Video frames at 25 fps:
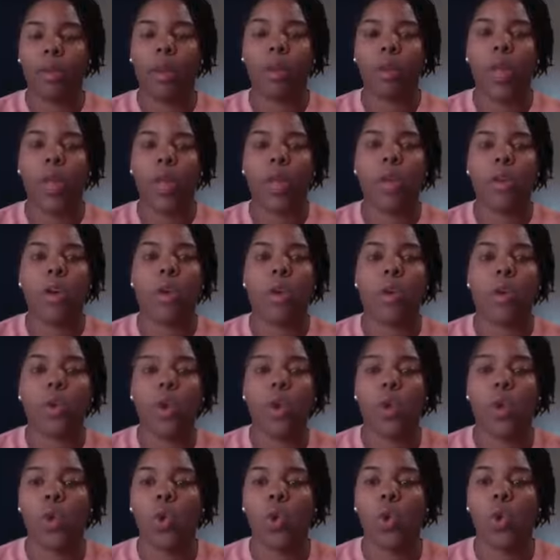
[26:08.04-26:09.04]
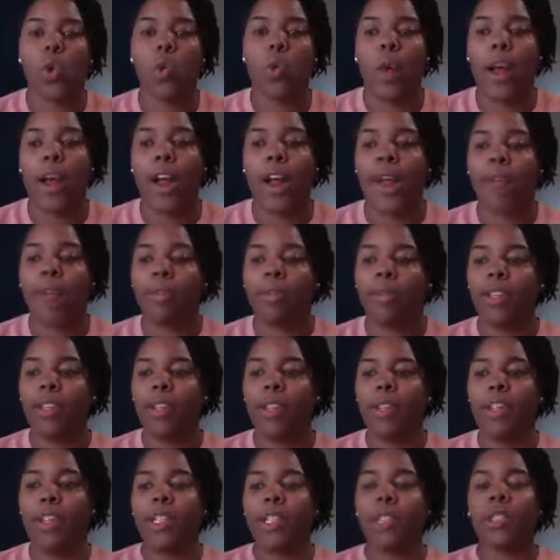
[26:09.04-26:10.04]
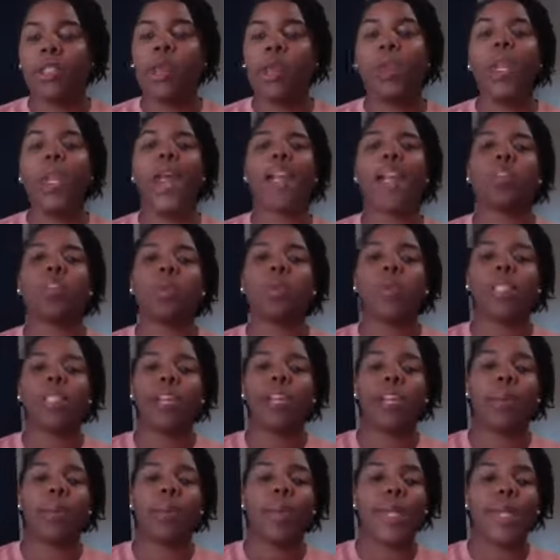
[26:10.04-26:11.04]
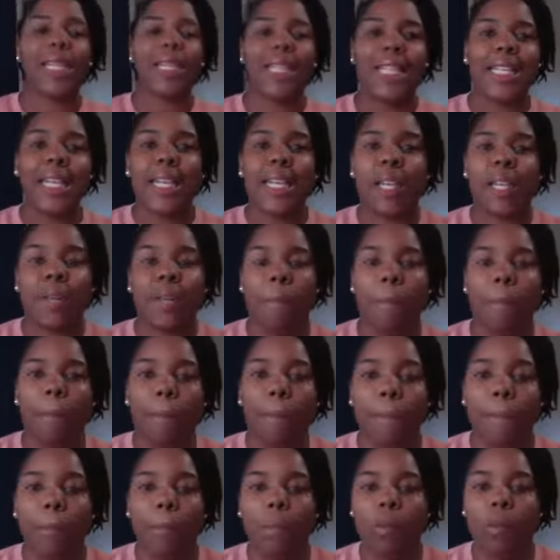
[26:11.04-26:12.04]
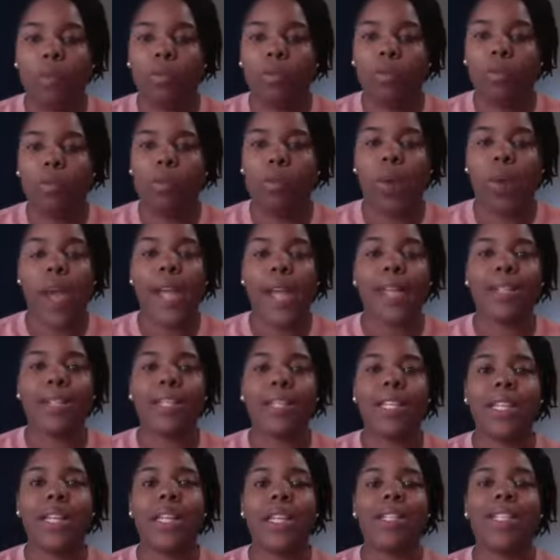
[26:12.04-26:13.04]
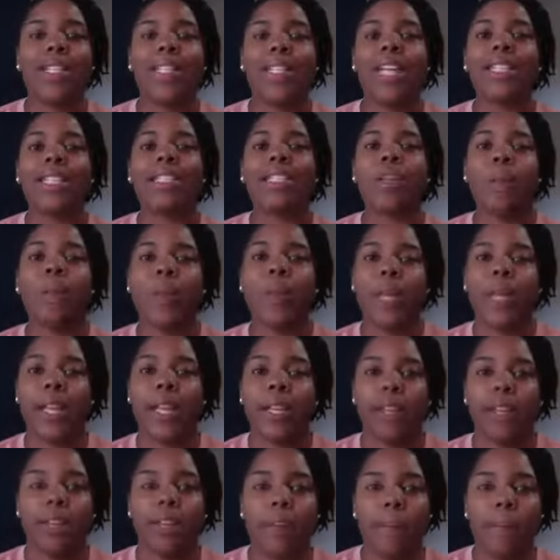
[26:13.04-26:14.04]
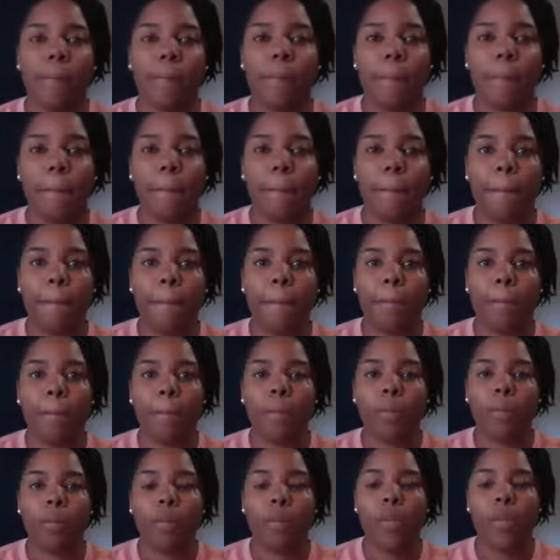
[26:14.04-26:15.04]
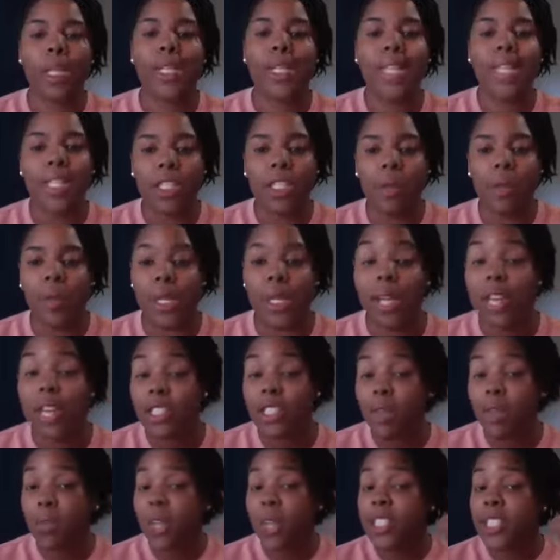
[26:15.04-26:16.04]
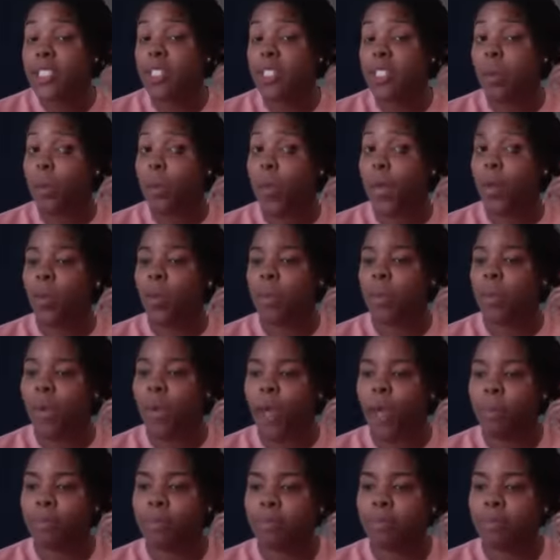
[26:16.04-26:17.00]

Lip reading: Okay, cool. All right. So the next one is going to be D, right? D, discipline. Discipline. This is a big one, right?